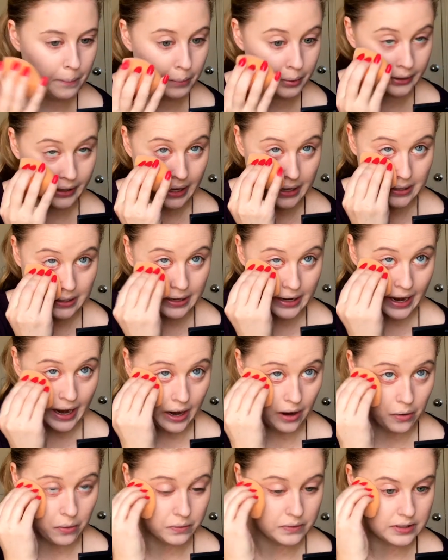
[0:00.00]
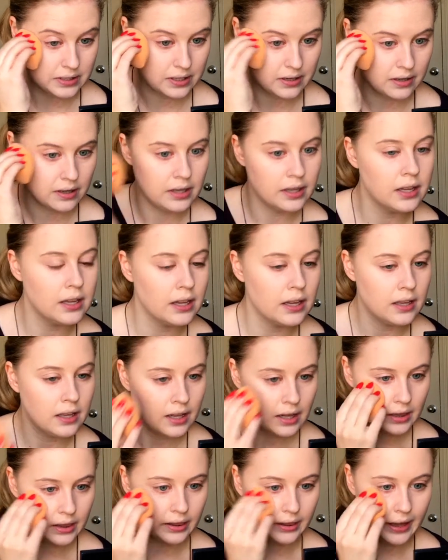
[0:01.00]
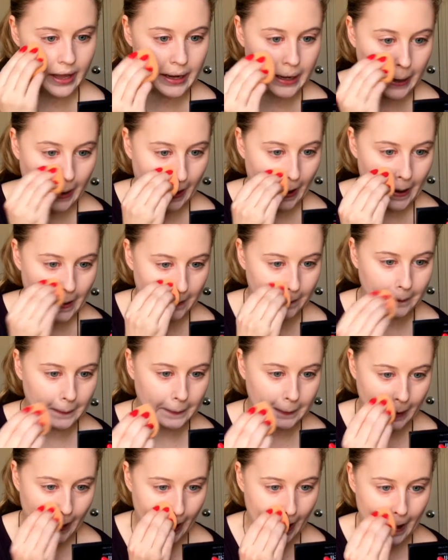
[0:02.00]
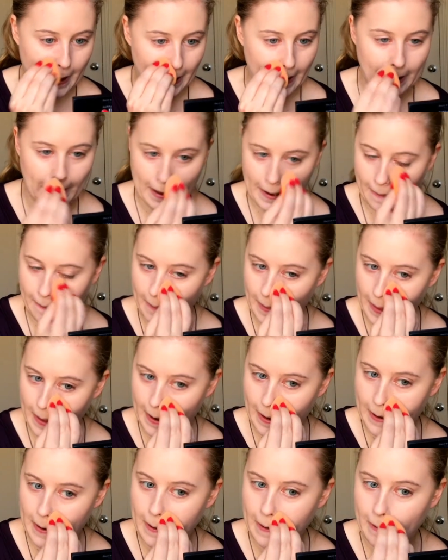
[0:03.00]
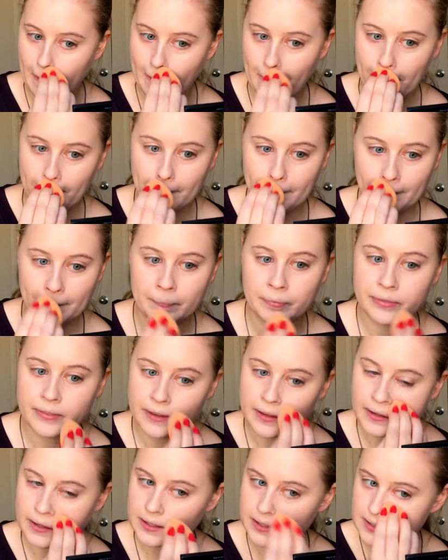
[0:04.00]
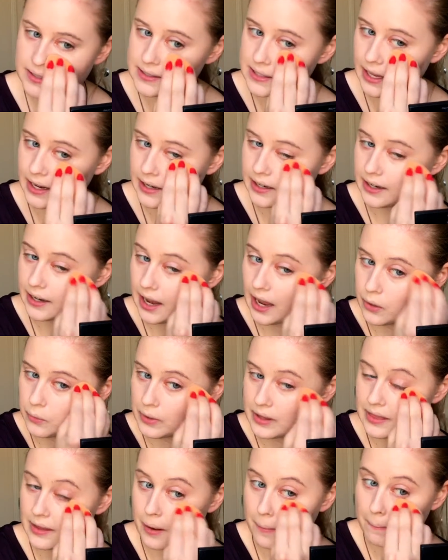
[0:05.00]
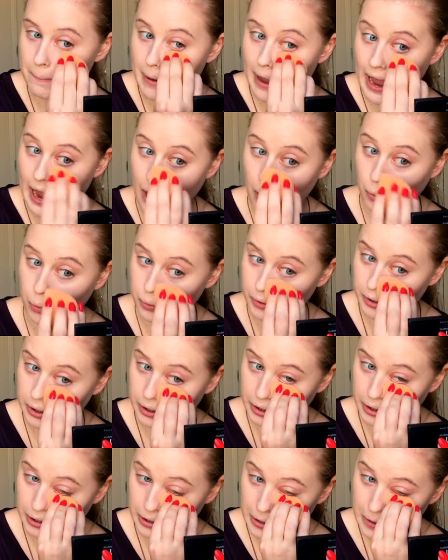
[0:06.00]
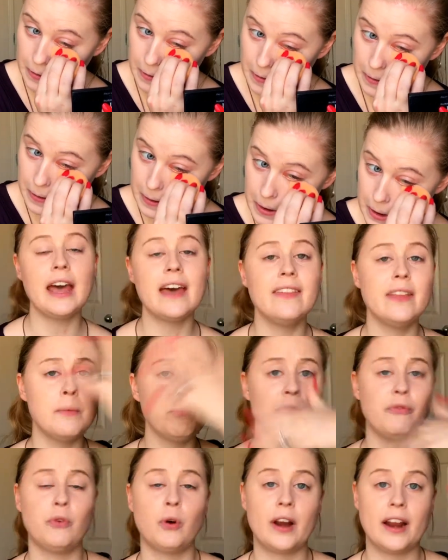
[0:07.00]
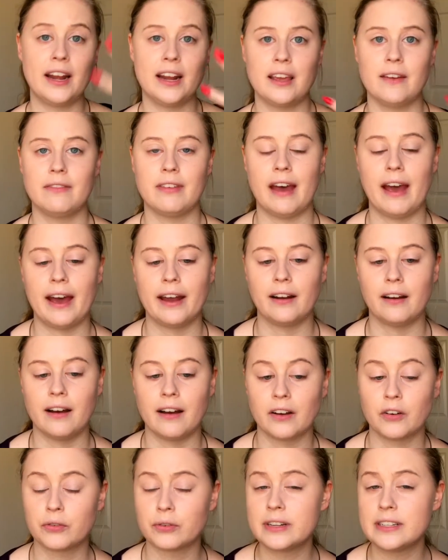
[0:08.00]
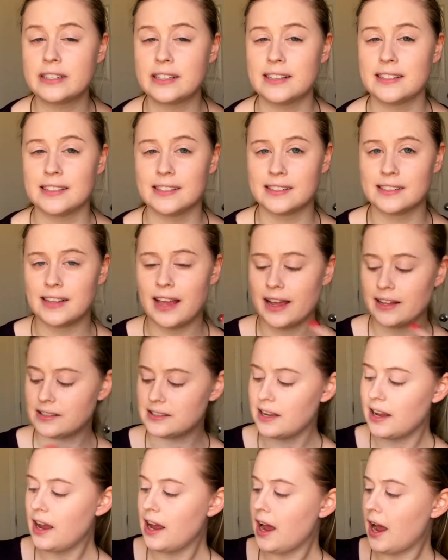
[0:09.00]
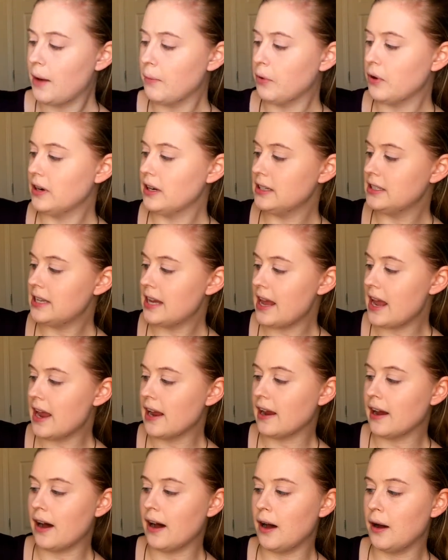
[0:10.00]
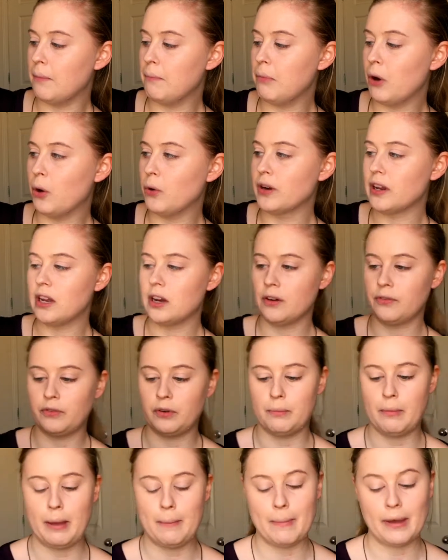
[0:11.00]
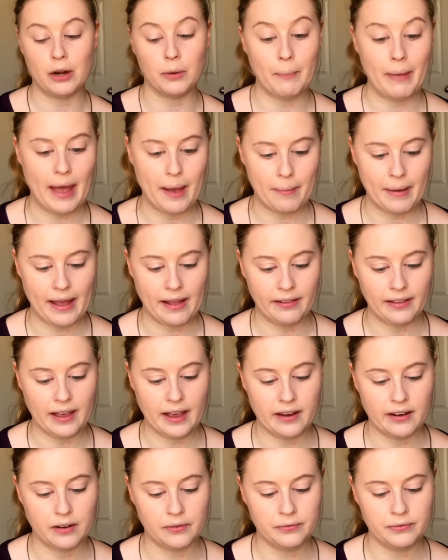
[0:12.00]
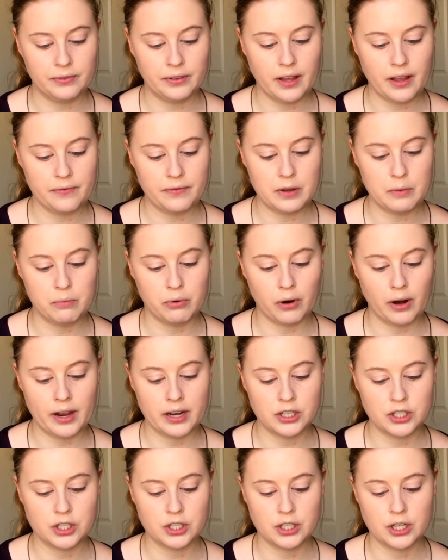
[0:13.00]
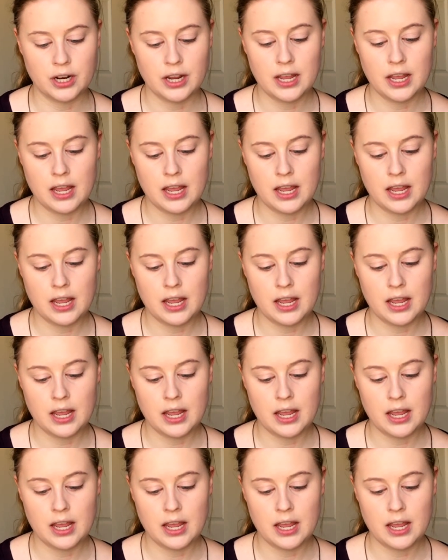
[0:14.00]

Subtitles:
blend it out, let it kind of set, and then set it again with a powder. And then before any of that creases and sets, I'm going to take a bone here for my Metal Matte palette on a fluffy brush